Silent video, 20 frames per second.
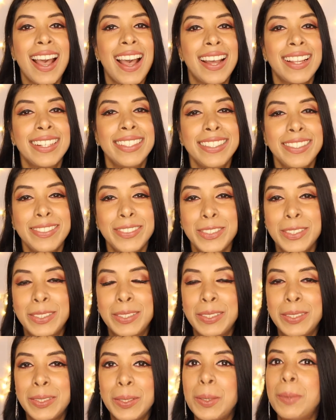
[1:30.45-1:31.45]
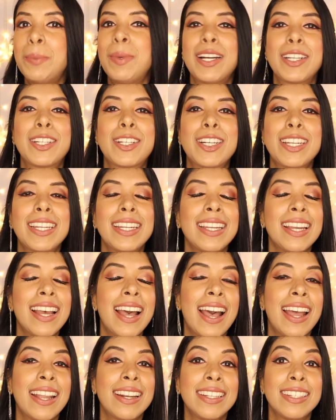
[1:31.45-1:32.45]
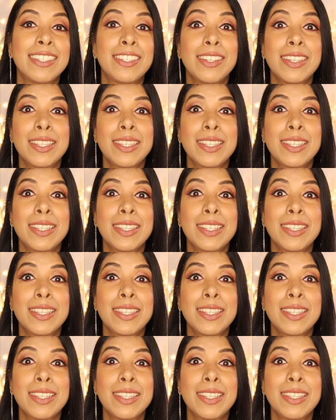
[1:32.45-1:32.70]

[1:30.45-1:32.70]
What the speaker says: and it was so mushy and it